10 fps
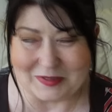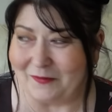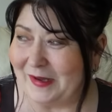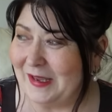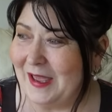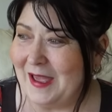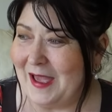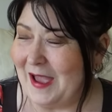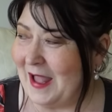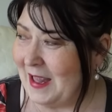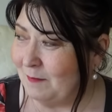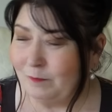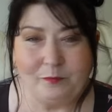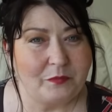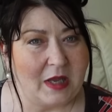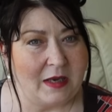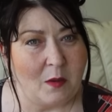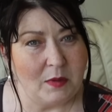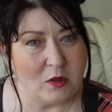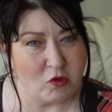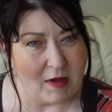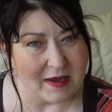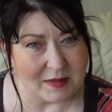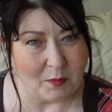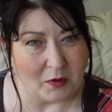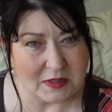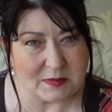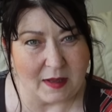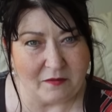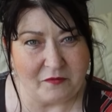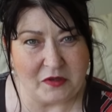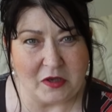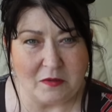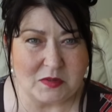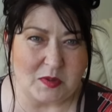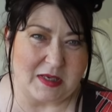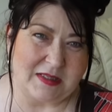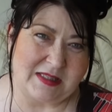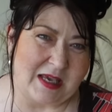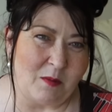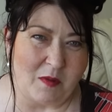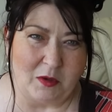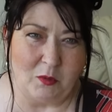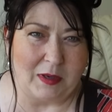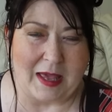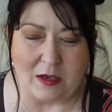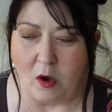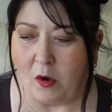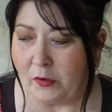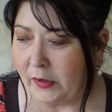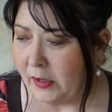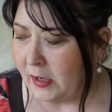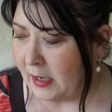Sorry, um, and I will try them on as well for you so you can see what they look like on.